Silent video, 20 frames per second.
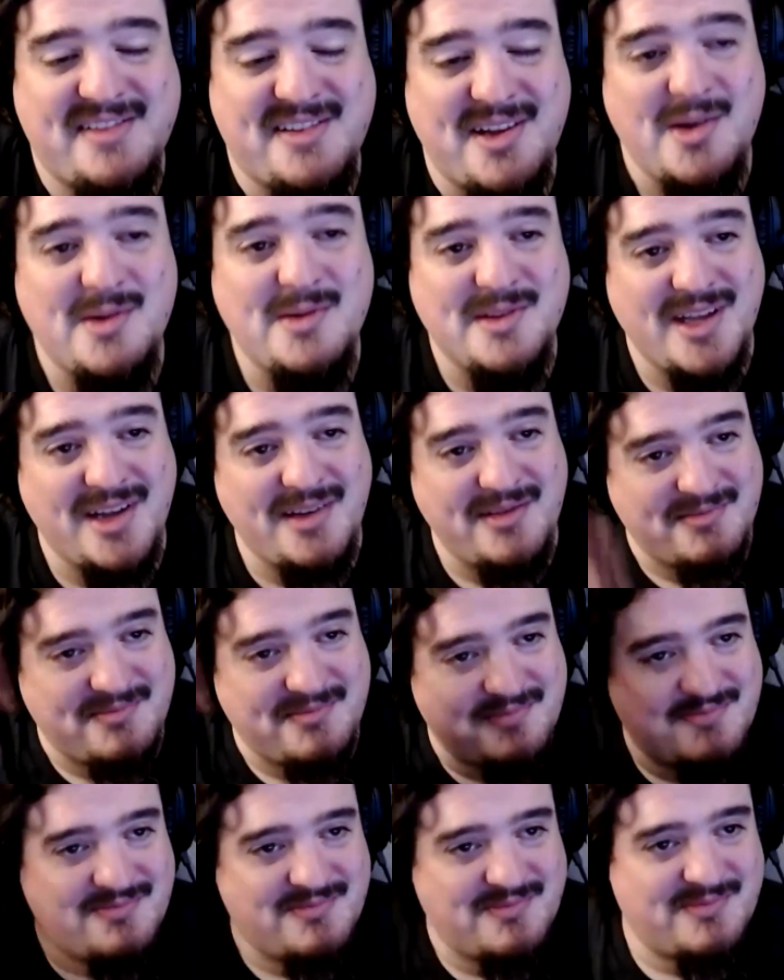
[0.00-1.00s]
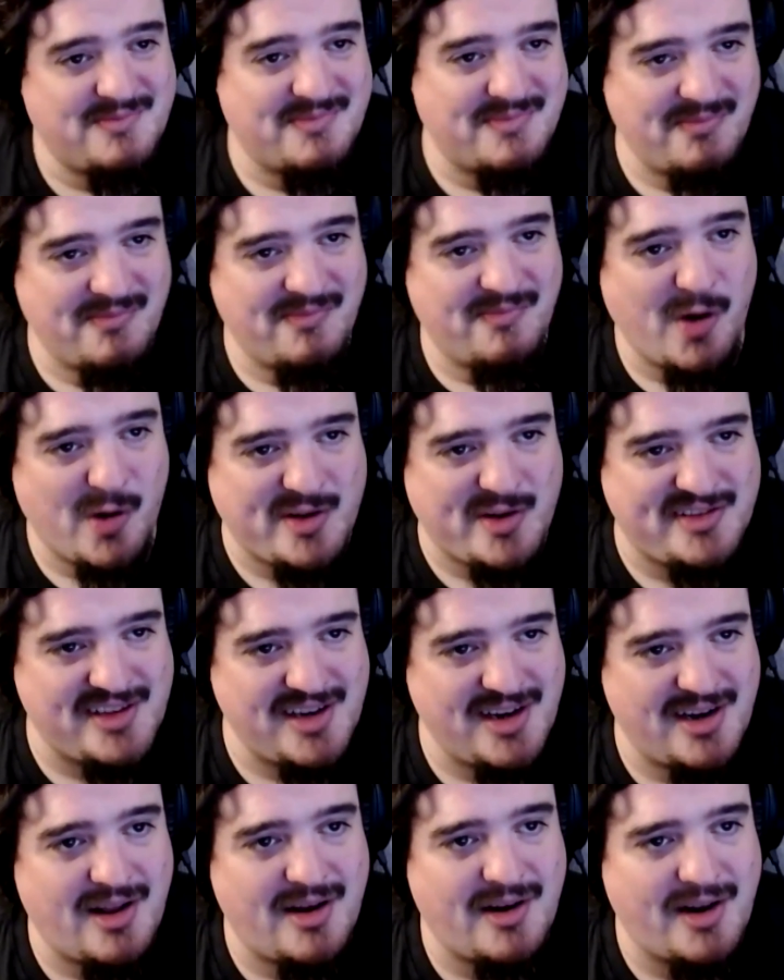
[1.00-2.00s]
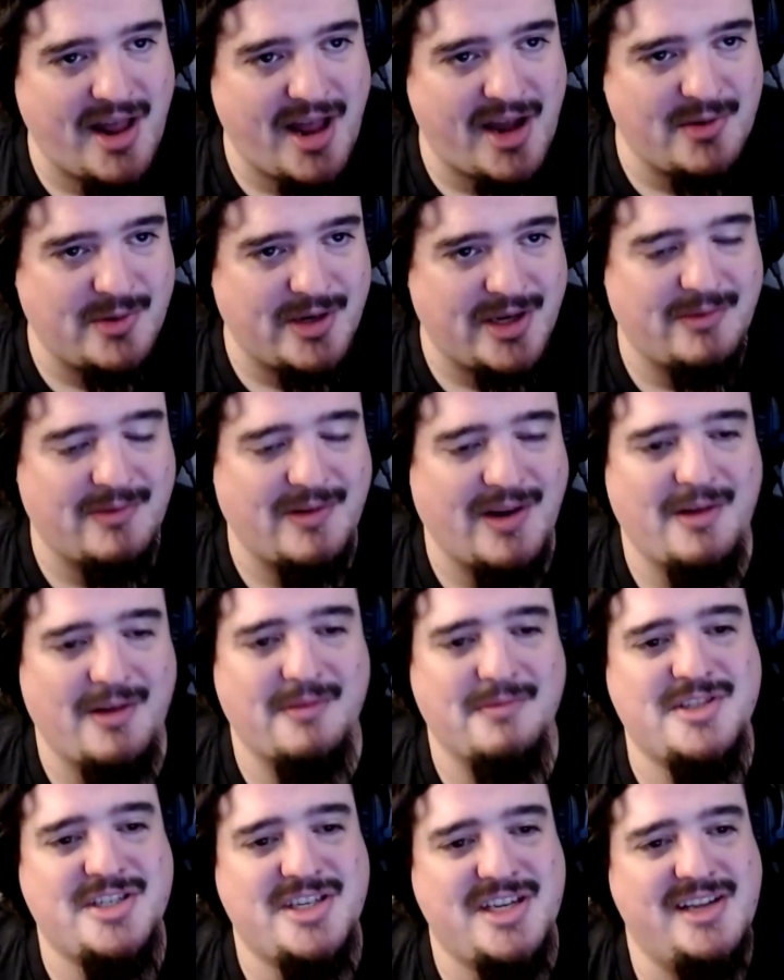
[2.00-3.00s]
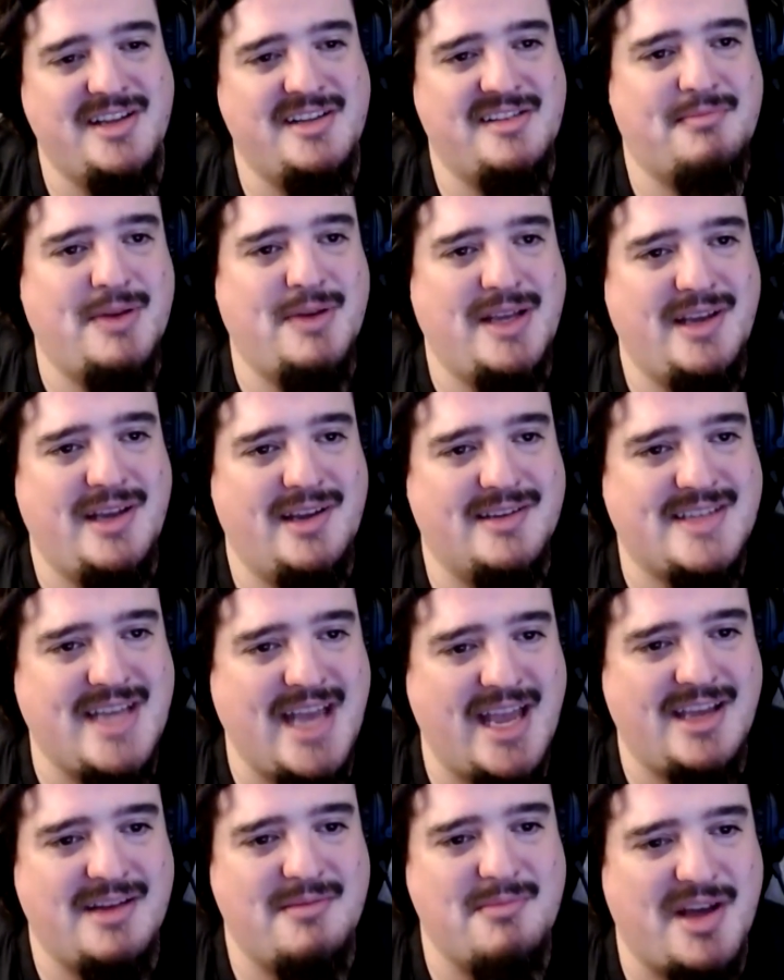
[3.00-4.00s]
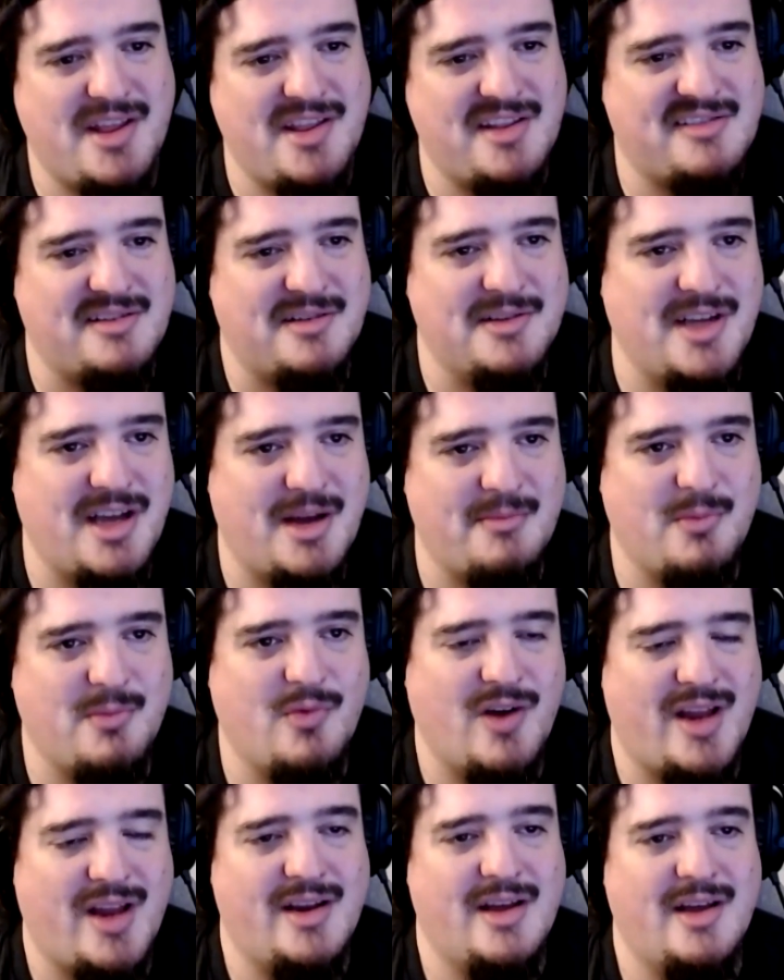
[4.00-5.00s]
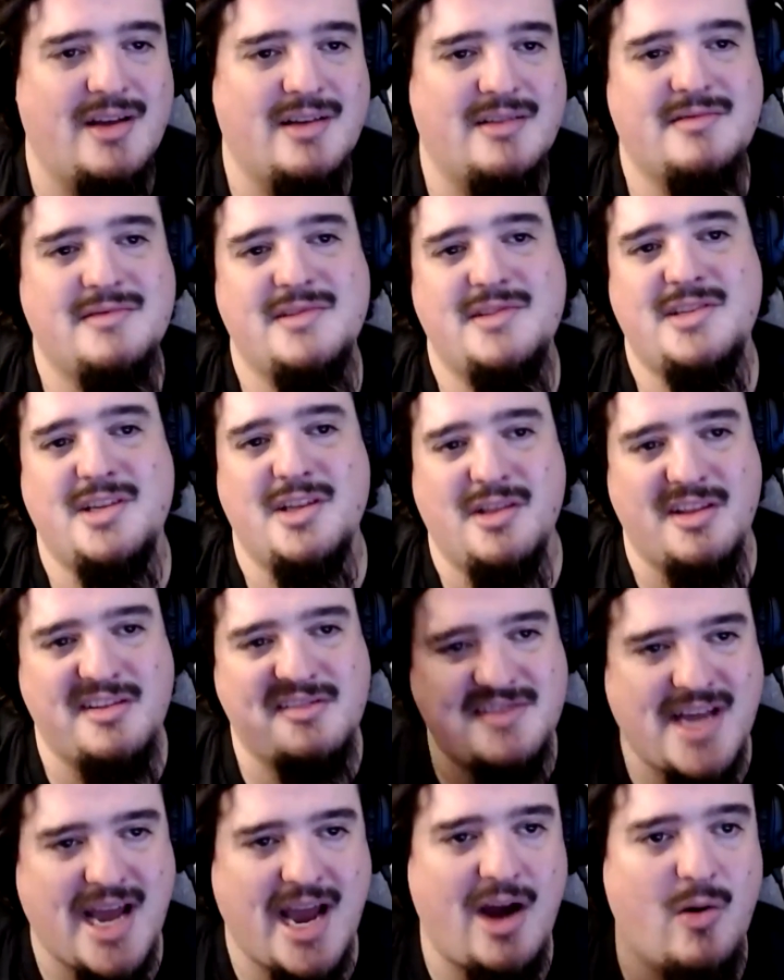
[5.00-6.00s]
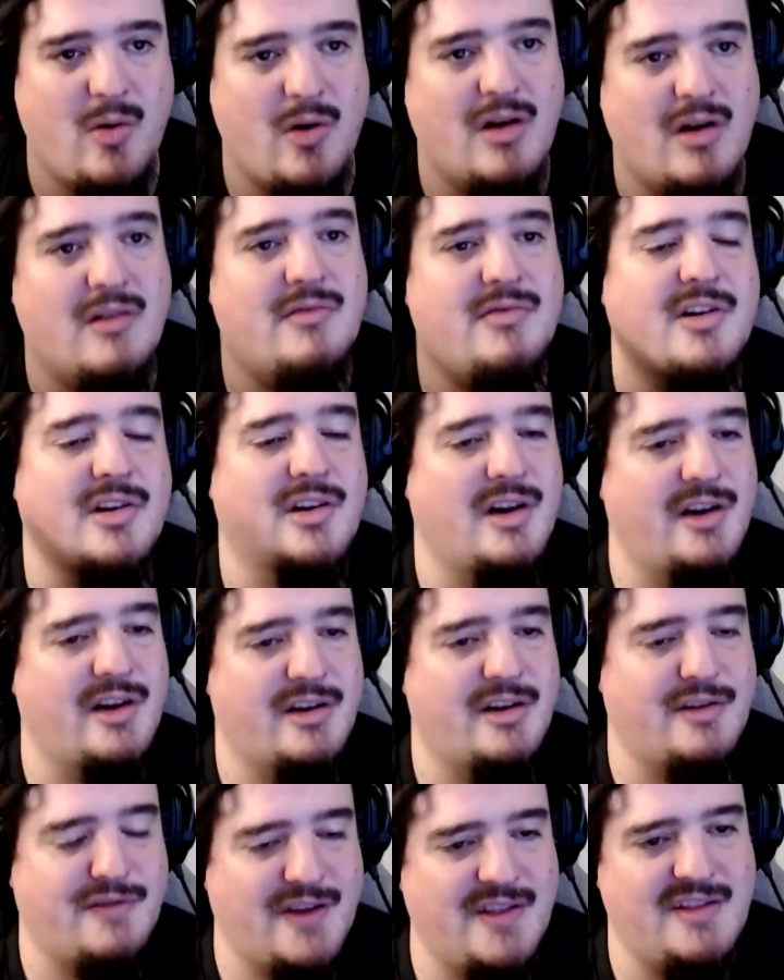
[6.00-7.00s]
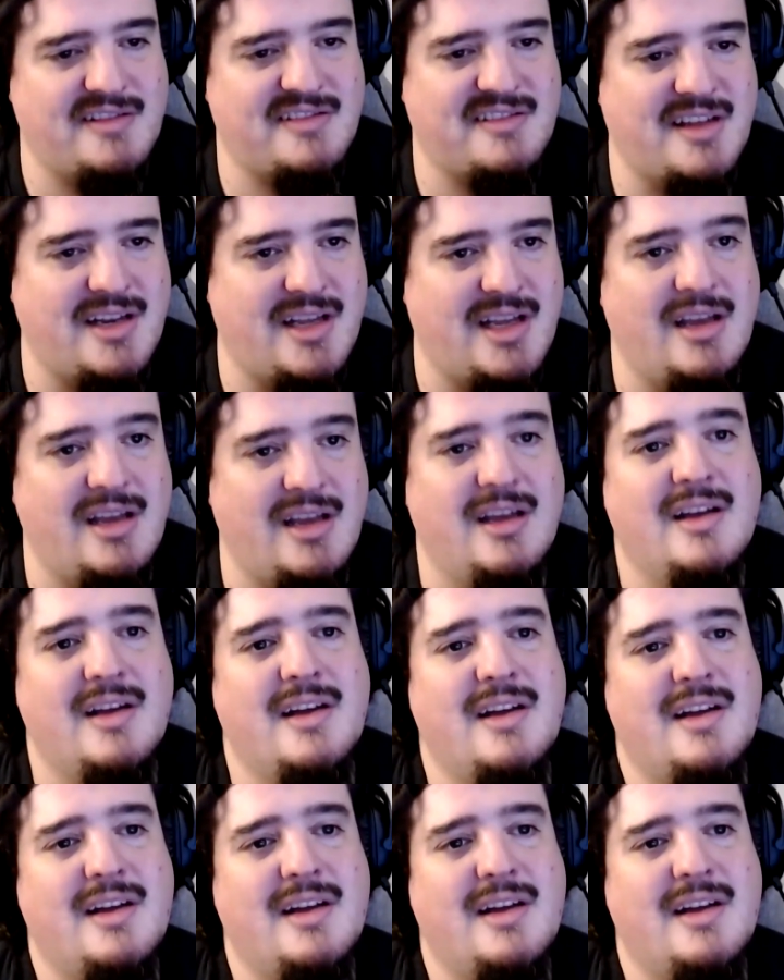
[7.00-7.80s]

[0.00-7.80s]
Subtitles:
So focusing in on Egwene now, she is being taken by the Soldam Rena to this tower. They're going to defend the city.